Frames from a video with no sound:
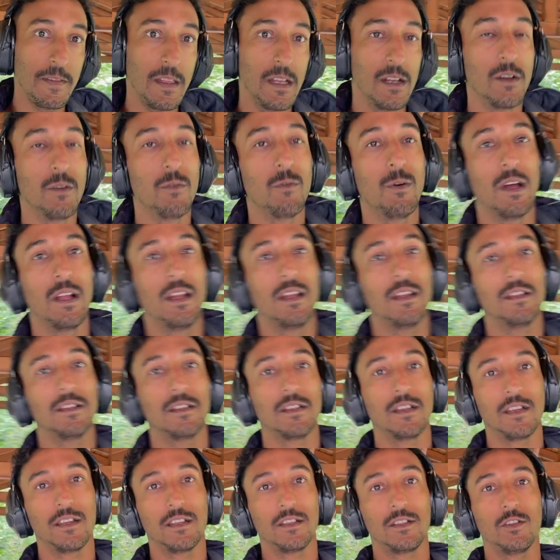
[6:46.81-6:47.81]
Well,
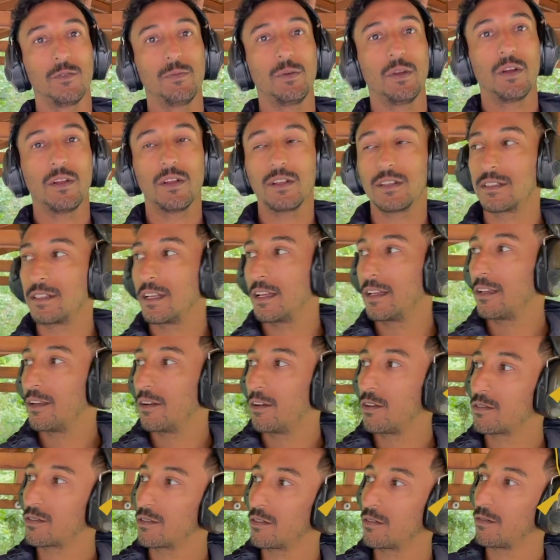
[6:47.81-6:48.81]
to be honest, I
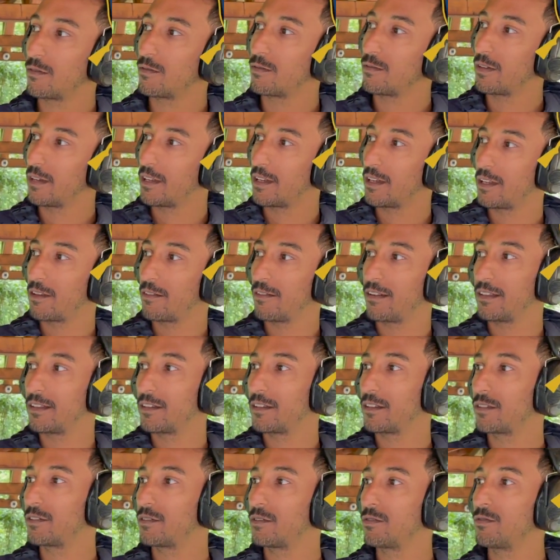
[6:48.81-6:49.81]
also
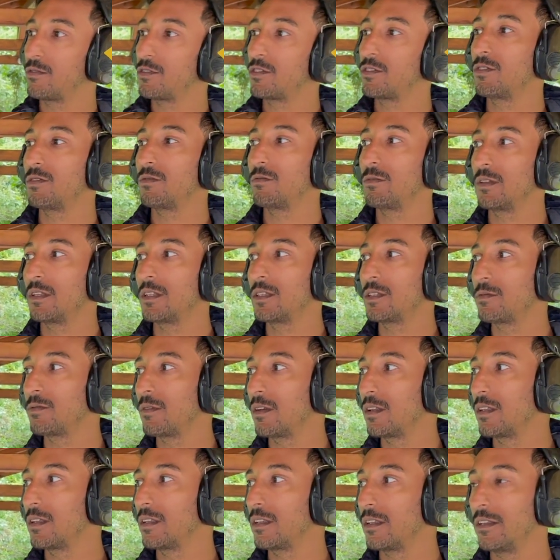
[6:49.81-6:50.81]
rather to shoot with this
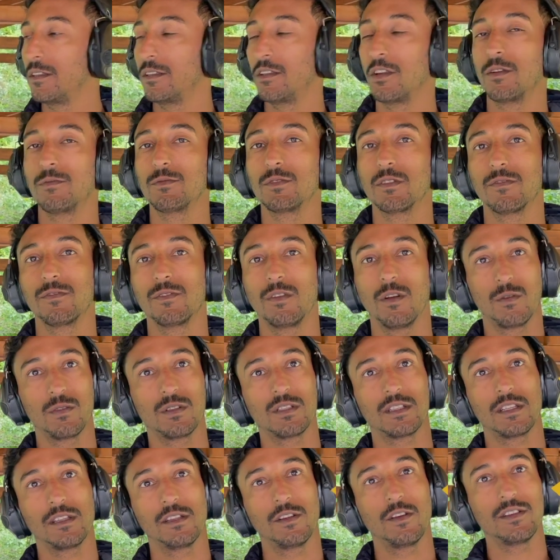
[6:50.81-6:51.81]
one in terms of
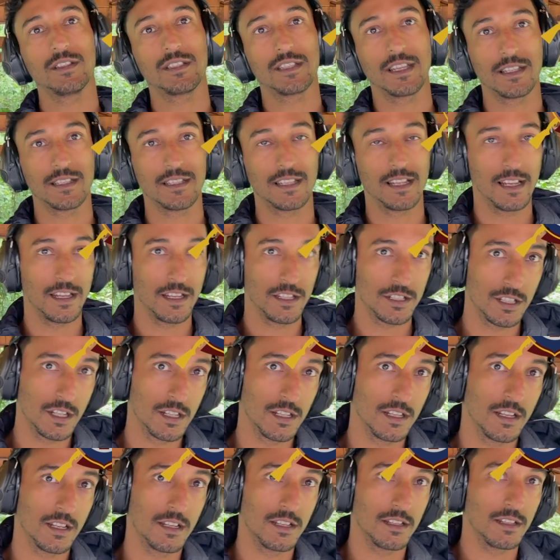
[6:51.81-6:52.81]
noise
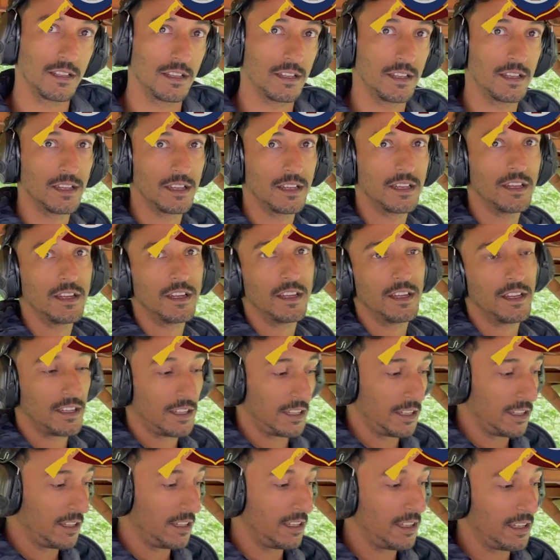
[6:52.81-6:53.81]
cancellation
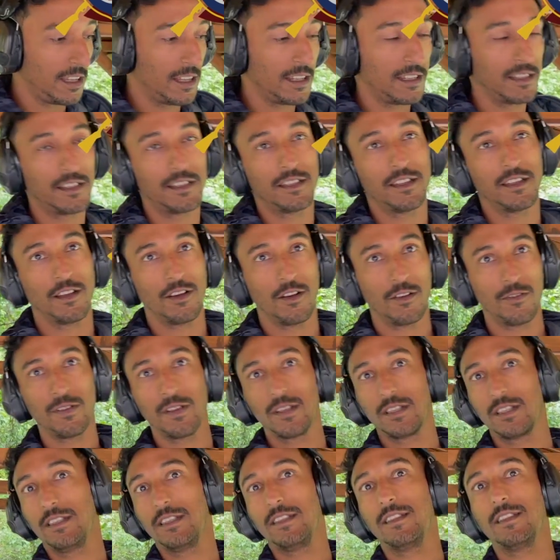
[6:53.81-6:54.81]
and
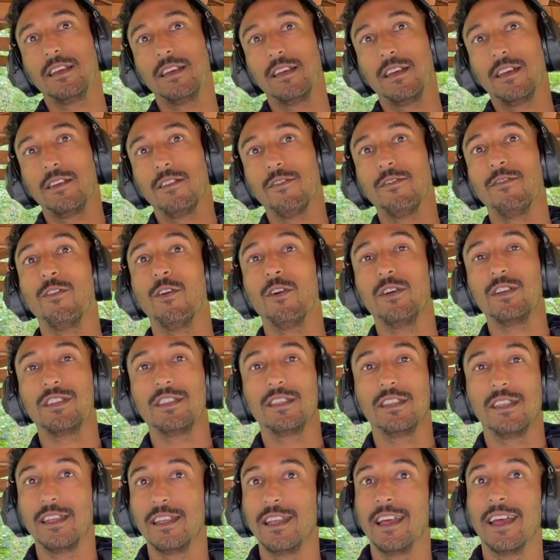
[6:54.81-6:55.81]
obviously the
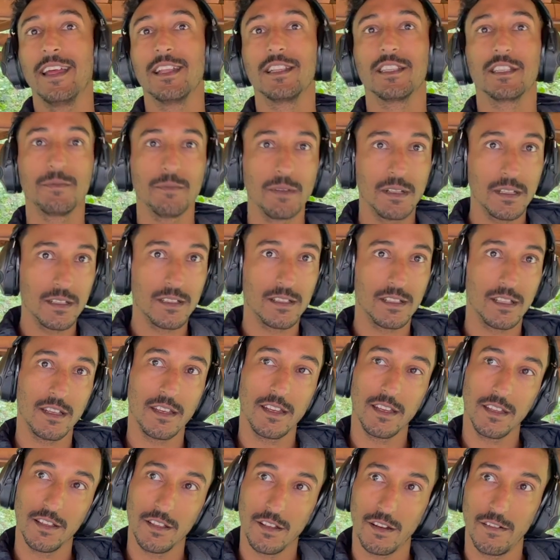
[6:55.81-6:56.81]
voice enhancement in the